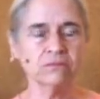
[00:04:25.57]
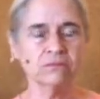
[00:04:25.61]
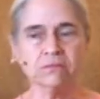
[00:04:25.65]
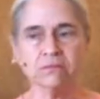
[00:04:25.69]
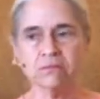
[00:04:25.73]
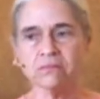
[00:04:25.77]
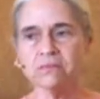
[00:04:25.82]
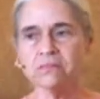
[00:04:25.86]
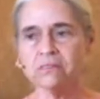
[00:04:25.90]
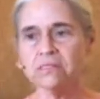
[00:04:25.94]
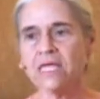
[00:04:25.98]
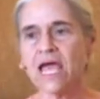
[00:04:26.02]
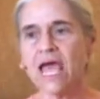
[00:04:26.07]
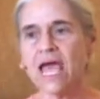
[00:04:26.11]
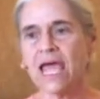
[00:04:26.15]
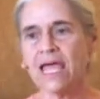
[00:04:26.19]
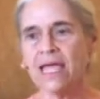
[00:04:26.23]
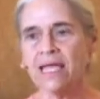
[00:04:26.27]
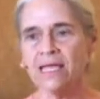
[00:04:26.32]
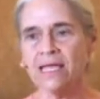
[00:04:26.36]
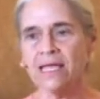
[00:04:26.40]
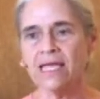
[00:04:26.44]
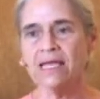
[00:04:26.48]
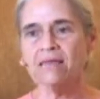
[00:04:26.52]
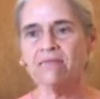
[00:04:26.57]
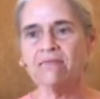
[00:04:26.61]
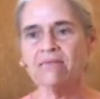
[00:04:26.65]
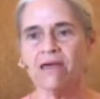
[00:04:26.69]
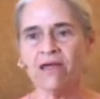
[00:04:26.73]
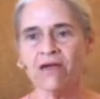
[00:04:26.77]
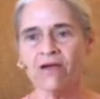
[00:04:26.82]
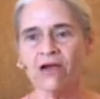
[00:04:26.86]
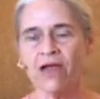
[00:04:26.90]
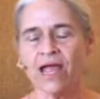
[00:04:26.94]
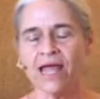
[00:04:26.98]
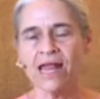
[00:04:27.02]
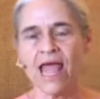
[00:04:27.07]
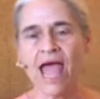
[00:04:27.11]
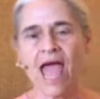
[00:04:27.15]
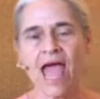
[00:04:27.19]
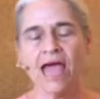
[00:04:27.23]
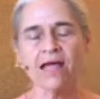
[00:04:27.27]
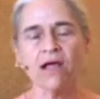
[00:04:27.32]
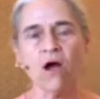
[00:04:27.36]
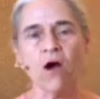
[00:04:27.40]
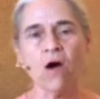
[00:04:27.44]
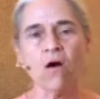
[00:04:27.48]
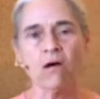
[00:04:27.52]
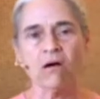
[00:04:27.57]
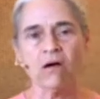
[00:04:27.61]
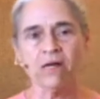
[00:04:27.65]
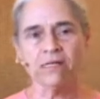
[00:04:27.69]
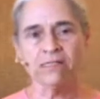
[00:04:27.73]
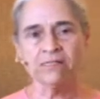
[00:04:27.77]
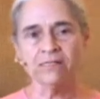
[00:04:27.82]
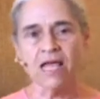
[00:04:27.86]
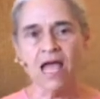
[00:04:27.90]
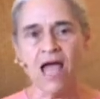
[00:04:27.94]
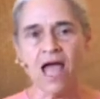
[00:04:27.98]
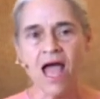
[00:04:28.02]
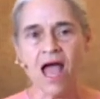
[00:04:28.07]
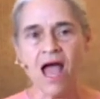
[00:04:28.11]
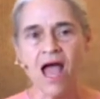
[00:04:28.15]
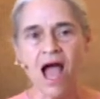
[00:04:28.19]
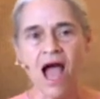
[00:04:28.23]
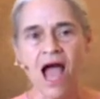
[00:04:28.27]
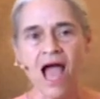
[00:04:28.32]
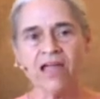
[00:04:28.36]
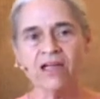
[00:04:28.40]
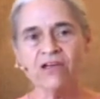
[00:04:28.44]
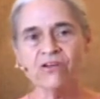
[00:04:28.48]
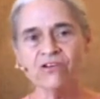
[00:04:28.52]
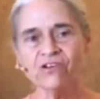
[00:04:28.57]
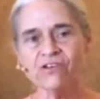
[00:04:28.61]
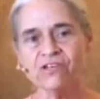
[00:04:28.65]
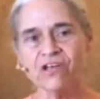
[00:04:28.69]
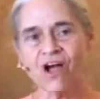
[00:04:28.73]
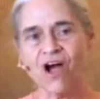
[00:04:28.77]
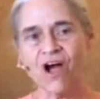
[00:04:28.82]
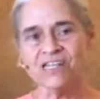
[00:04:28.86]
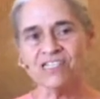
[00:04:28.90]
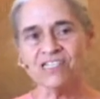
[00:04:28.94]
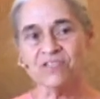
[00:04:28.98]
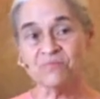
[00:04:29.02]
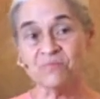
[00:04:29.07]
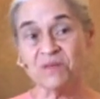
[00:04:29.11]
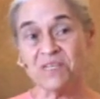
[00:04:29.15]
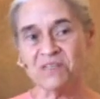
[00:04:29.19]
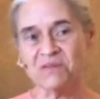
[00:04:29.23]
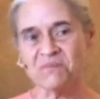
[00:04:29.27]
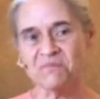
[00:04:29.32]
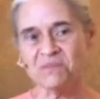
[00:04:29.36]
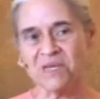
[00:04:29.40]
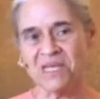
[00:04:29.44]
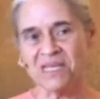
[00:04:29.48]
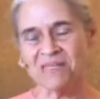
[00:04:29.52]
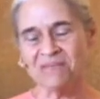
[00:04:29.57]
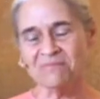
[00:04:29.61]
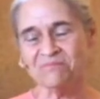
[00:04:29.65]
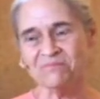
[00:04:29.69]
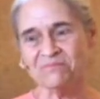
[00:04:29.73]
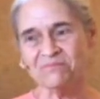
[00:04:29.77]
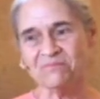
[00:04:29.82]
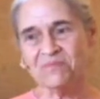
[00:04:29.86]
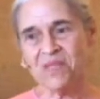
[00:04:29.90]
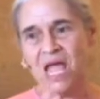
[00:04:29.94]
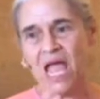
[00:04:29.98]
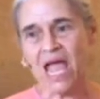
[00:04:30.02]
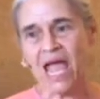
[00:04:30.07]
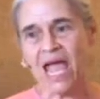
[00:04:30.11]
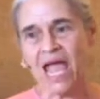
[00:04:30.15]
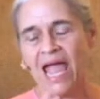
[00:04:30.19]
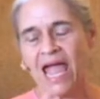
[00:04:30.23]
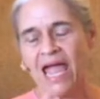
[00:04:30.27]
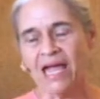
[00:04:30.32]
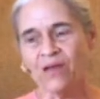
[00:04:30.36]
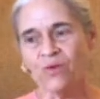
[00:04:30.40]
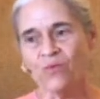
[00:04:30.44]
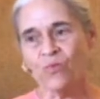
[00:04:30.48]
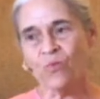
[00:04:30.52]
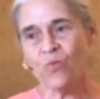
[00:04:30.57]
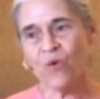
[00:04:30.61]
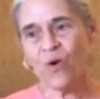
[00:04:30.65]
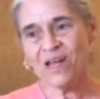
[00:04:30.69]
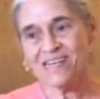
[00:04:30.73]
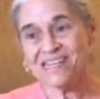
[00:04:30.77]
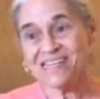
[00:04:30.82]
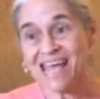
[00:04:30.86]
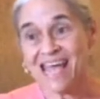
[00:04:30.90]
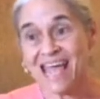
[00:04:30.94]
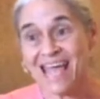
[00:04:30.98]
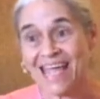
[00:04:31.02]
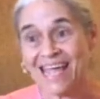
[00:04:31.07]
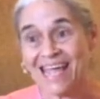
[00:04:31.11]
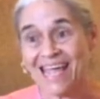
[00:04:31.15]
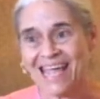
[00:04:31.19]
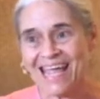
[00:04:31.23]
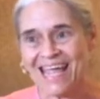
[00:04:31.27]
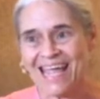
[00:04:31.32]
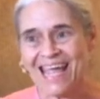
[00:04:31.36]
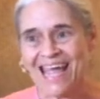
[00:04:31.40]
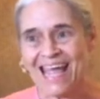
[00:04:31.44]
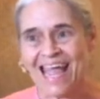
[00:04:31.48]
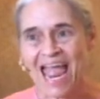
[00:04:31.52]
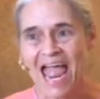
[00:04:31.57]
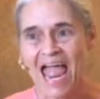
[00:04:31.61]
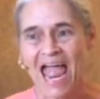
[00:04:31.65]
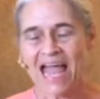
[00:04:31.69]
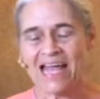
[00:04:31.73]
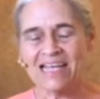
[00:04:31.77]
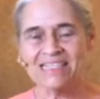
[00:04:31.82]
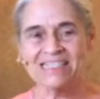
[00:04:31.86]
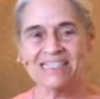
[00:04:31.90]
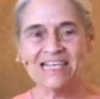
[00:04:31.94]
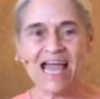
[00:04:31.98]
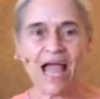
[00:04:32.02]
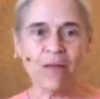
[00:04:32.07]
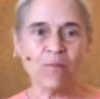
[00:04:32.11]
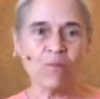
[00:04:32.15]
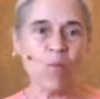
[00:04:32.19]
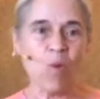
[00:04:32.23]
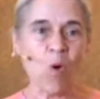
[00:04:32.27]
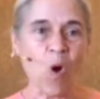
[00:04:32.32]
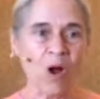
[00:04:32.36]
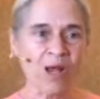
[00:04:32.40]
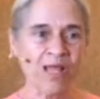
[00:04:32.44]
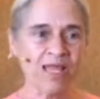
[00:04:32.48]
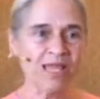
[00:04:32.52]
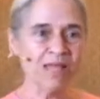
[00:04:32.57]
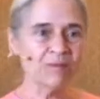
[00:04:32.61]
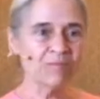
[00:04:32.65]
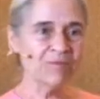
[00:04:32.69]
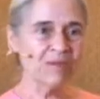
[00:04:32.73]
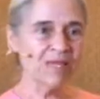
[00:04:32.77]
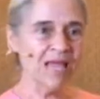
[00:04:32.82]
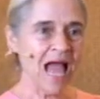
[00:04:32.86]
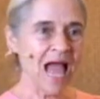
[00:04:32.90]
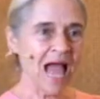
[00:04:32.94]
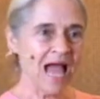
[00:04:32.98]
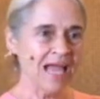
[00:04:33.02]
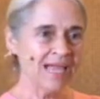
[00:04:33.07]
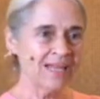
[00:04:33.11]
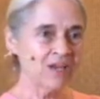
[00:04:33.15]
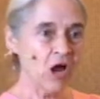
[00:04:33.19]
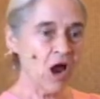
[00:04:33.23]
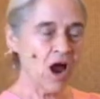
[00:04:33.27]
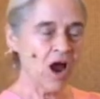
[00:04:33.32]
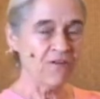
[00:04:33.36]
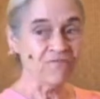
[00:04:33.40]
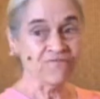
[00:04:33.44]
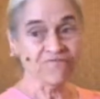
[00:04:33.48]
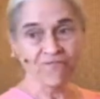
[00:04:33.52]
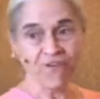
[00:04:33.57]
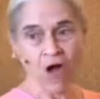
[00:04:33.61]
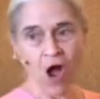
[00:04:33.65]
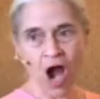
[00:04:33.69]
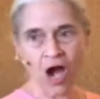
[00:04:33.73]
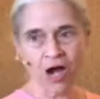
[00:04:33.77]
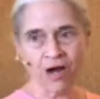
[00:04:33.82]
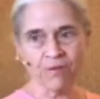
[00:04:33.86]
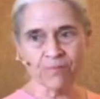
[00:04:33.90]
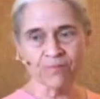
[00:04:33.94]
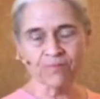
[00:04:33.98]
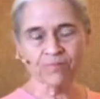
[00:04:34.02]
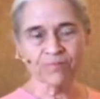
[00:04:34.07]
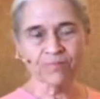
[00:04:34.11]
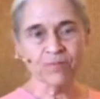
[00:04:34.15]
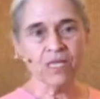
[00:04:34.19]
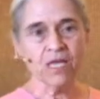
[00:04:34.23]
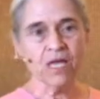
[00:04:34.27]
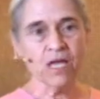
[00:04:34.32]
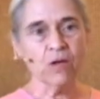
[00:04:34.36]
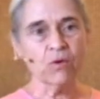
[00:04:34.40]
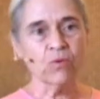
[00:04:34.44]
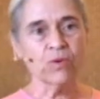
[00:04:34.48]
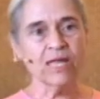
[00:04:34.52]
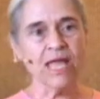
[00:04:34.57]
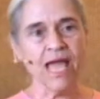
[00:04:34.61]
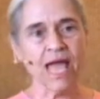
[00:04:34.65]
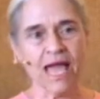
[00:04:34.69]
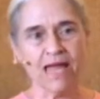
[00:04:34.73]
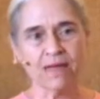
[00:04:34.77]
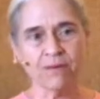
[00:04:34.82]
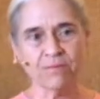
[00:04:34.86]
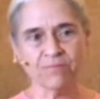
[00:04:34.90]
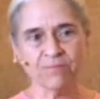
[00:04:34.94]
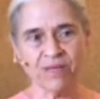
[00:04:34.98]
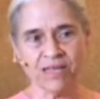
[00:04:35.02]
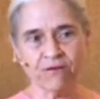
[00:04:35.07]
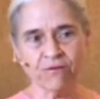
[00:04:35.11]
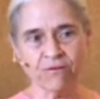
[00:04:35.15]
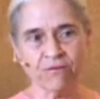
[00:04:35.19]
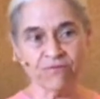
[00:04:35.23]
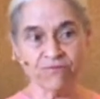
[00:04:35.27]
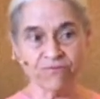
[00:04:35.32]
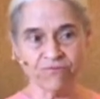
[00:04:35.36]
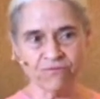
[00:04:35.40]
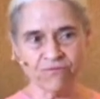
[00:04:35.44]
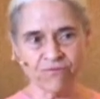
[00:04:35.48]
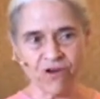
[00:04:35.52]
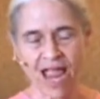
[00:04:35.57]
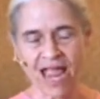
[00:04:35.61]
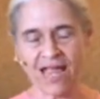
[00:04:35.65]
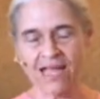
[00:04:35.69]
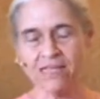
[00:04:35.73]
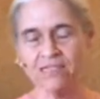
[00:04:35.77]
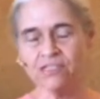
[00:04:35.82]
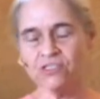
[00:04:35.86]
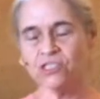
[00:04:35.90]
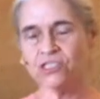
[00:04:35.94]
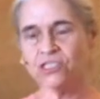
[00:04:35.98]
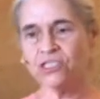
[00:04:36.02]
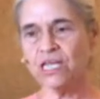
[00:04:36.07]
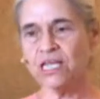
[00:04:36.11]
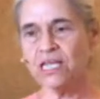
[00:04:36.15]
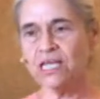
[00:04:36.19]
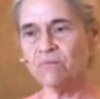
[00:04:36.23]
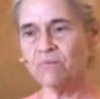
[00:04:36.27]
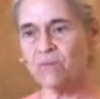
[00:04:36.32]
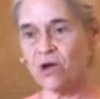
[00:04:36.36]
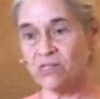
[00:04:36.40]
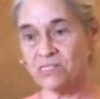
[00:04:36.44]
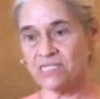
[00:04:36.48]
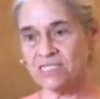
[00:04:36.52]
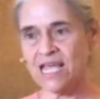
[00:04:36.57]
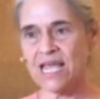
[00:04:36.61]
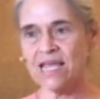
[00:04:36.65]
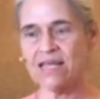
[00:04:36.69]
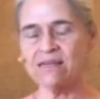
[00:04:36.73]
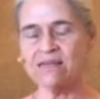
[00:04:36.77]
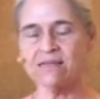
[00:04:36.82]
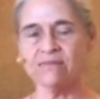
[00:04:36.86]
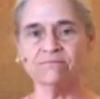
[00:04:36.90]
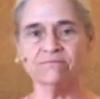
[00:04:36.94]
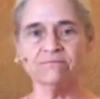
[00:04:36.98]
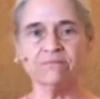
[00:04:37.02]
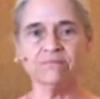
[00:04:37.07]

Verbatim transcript: stay in there and hang on, I heard God speak to me. And one day, as I'm walking behind our farm, we had a big ranch in Montana.